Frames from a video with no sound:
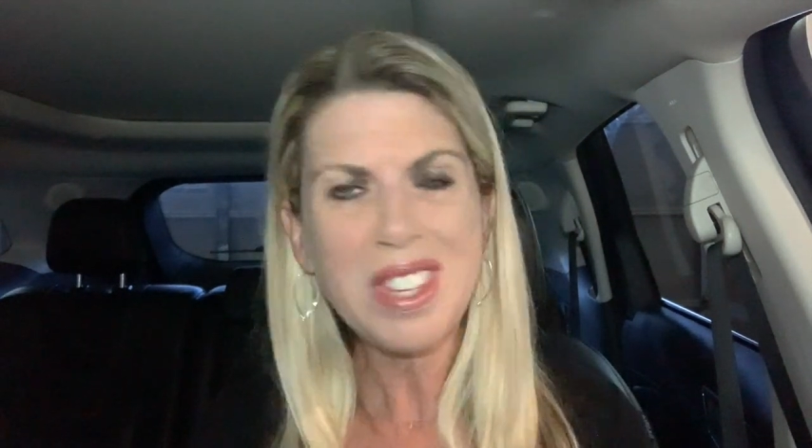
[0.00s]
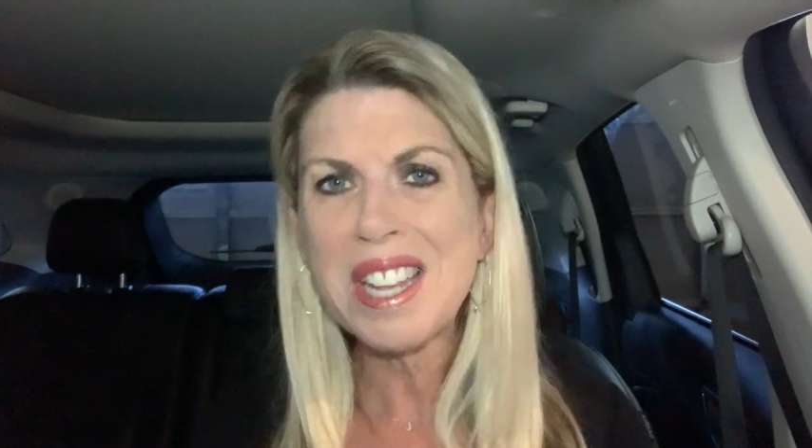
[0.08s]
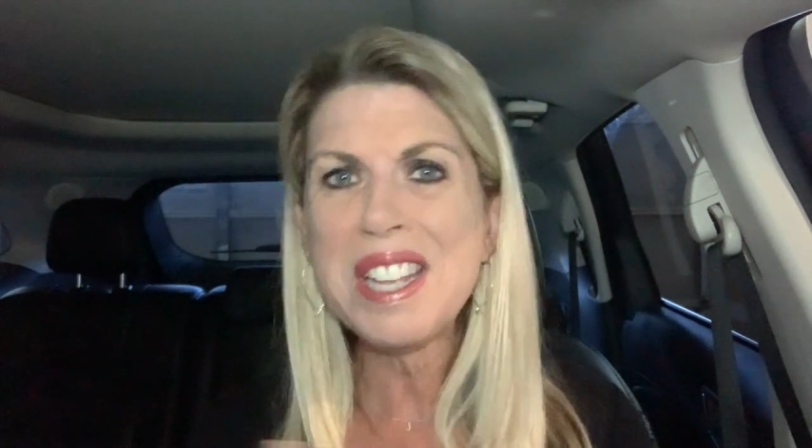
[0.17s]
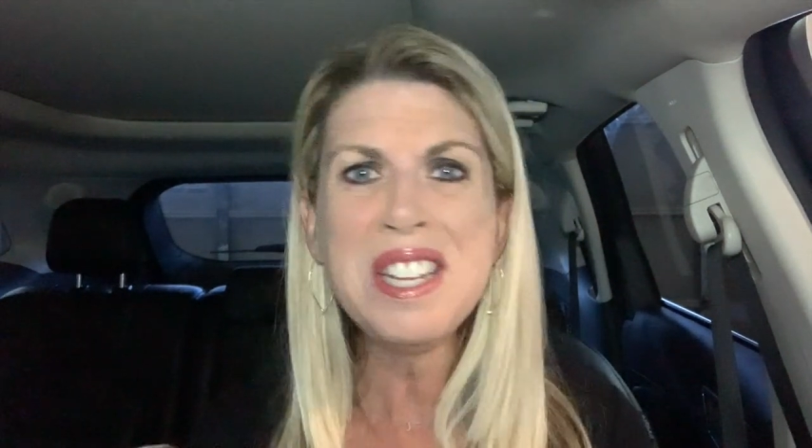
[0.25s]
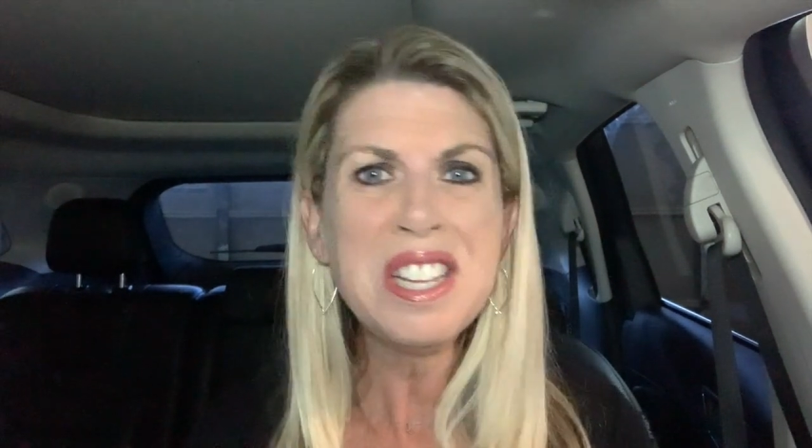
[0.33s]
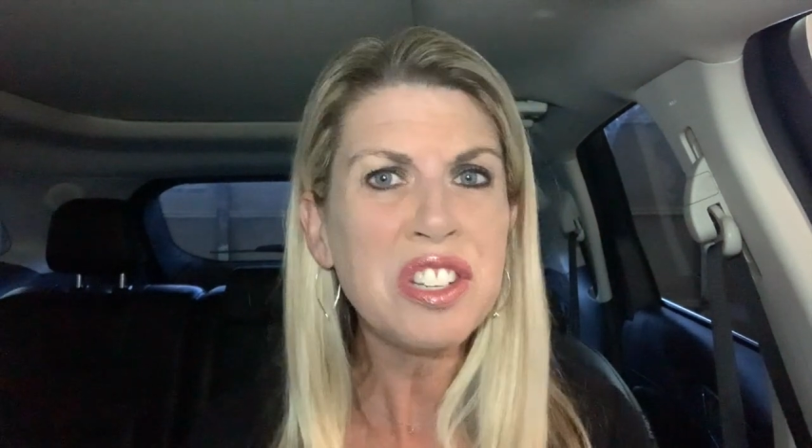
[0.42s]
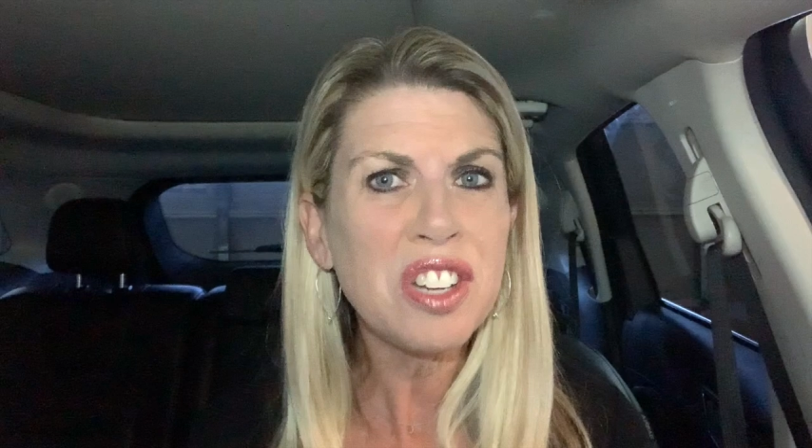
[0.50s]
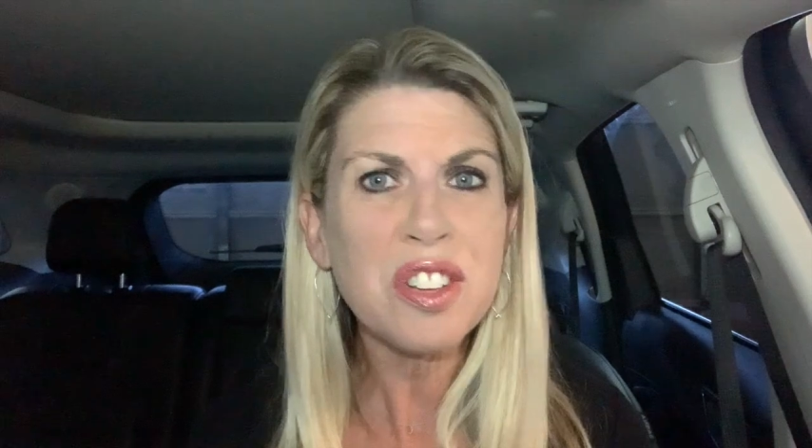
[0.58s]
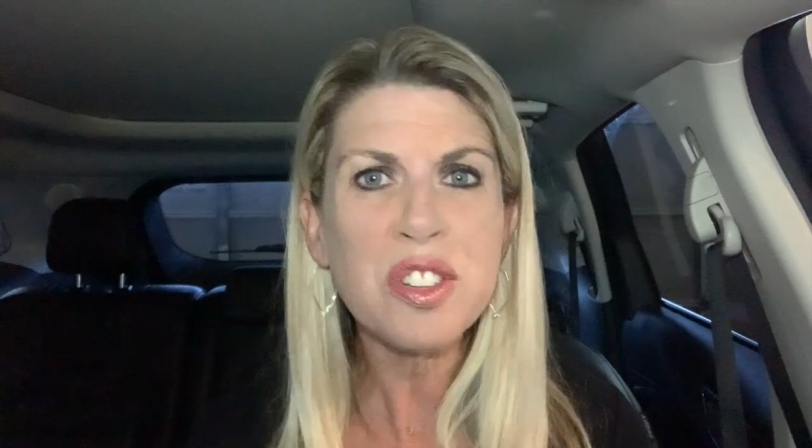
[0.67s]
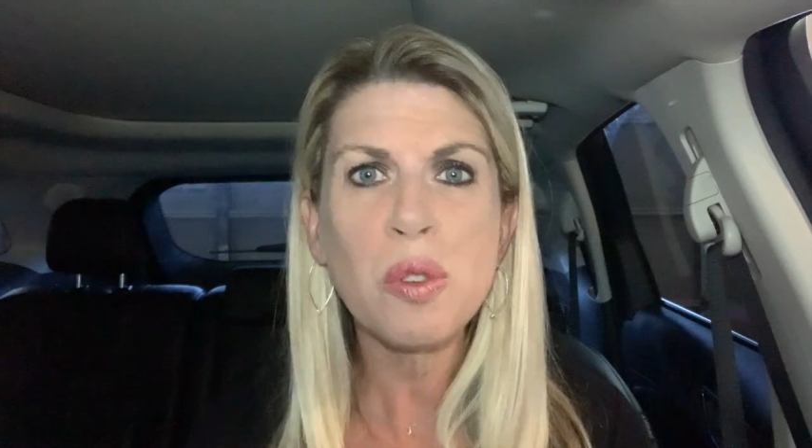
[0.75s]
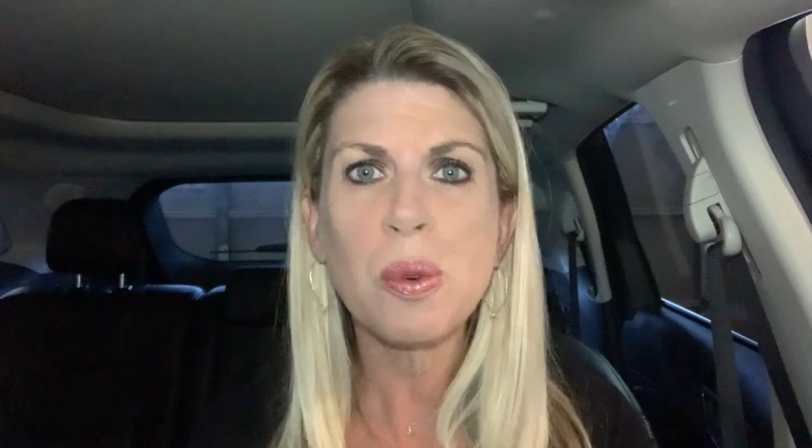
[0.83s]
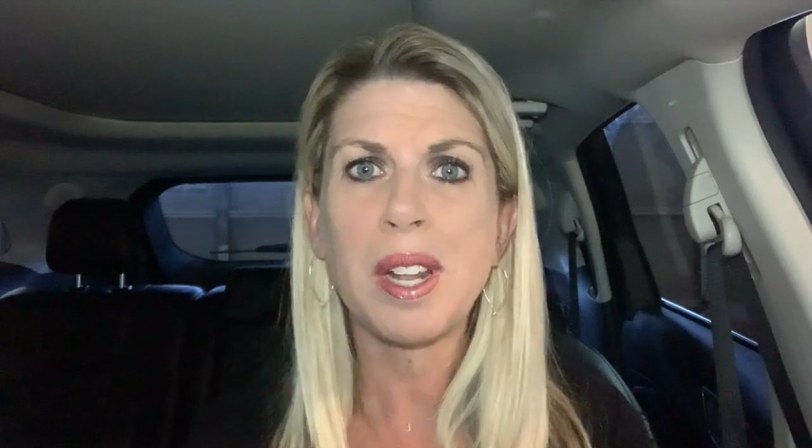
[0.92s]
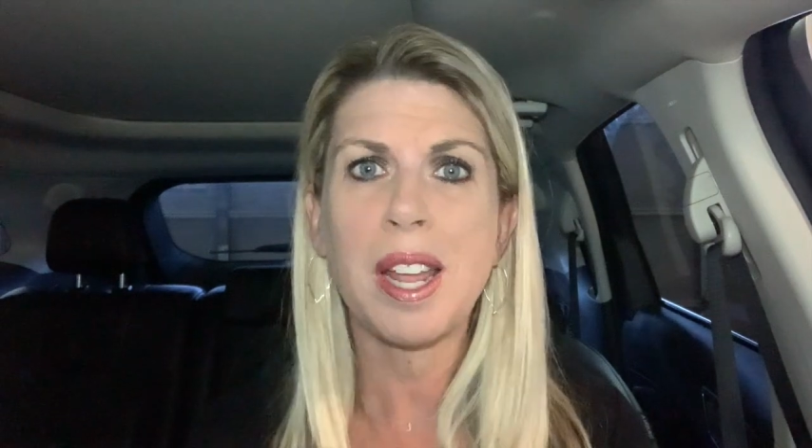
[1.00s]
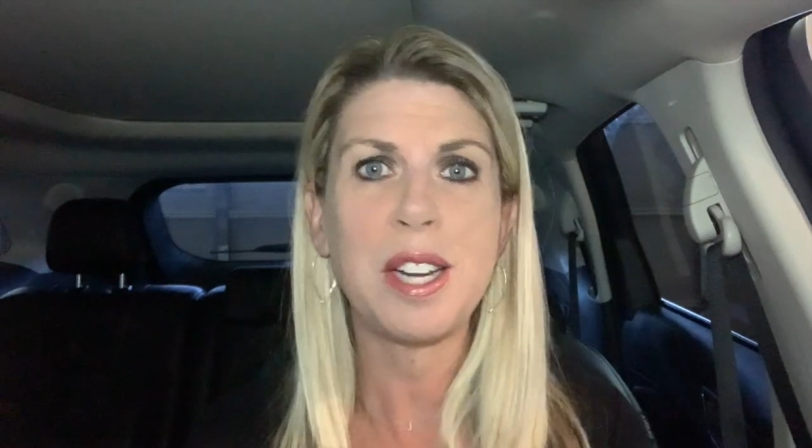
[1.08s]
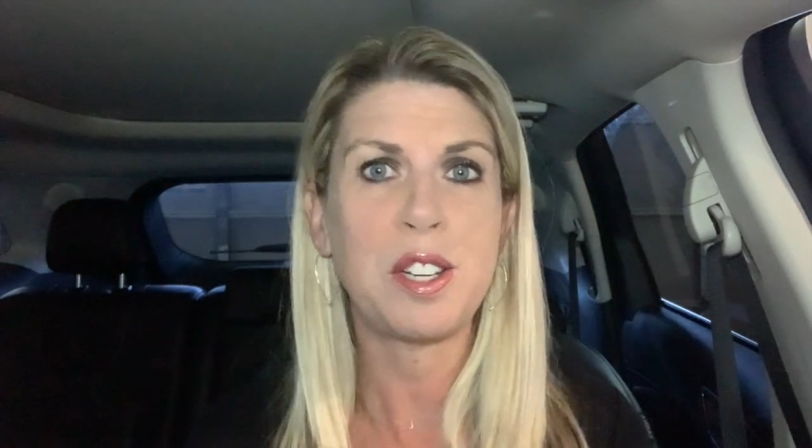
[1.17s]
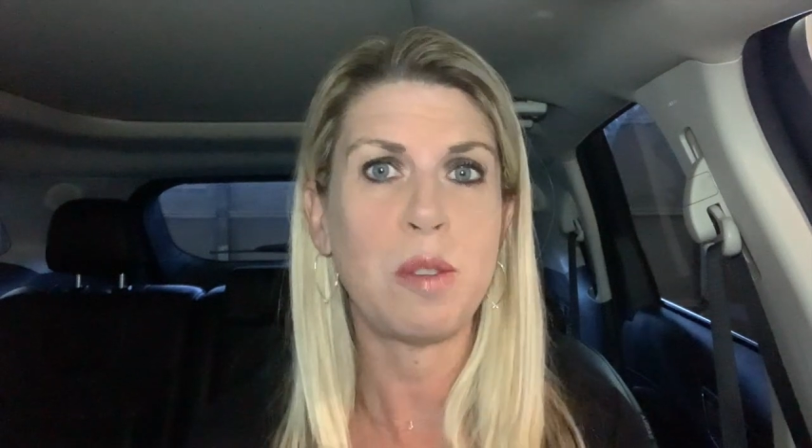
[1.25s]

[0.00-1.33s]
and this doesn't relate